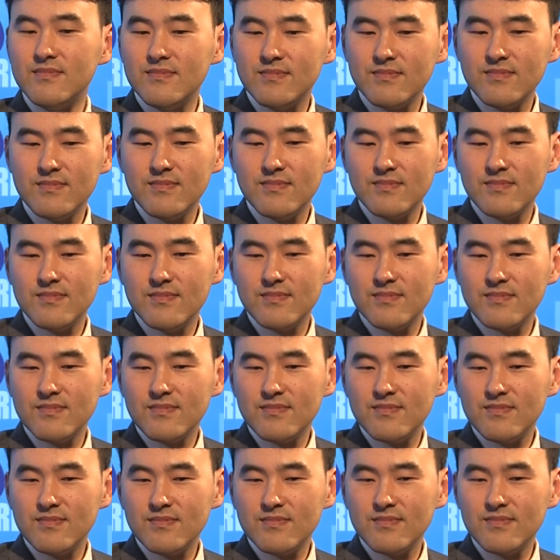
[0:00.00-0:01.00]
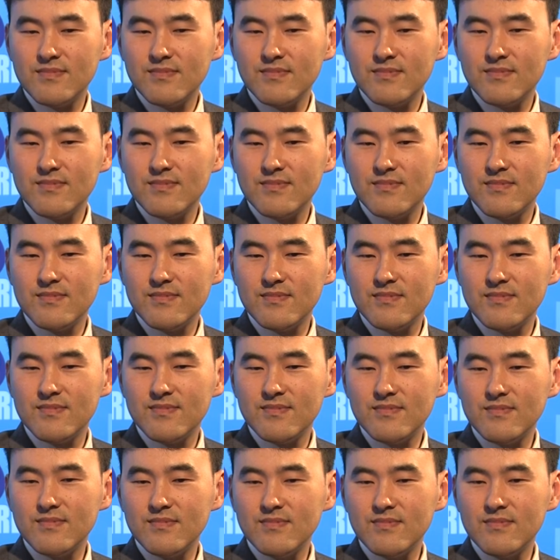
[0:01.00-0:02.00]

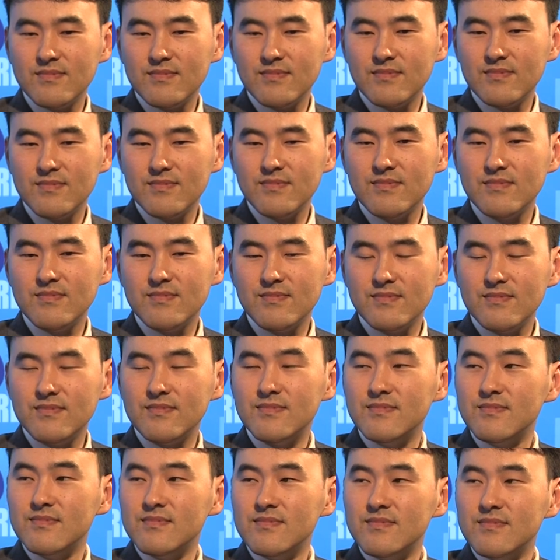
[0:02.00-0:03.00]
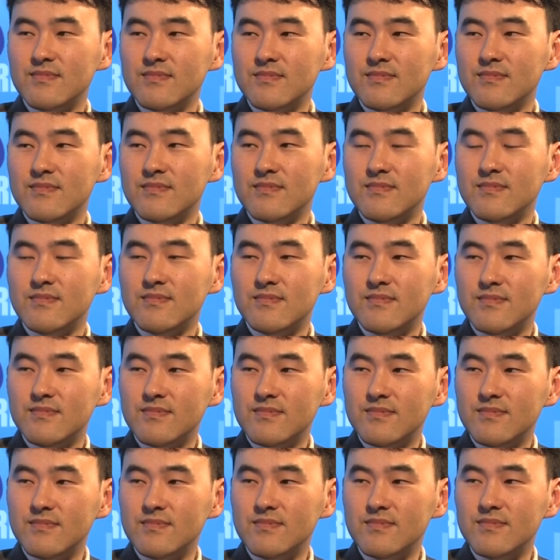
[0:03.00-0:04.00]

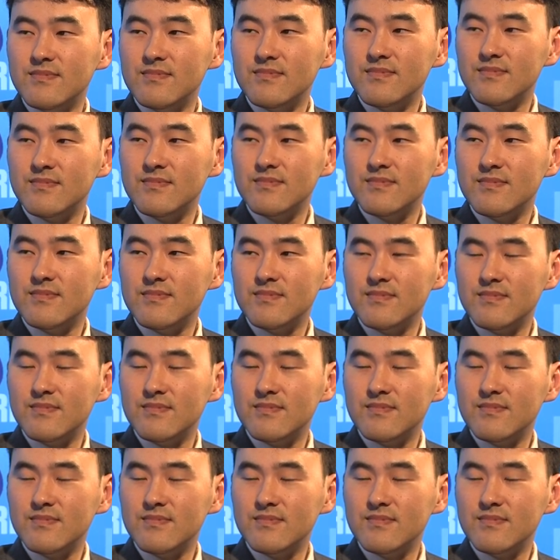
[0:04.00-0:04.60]
The person shown says nothing.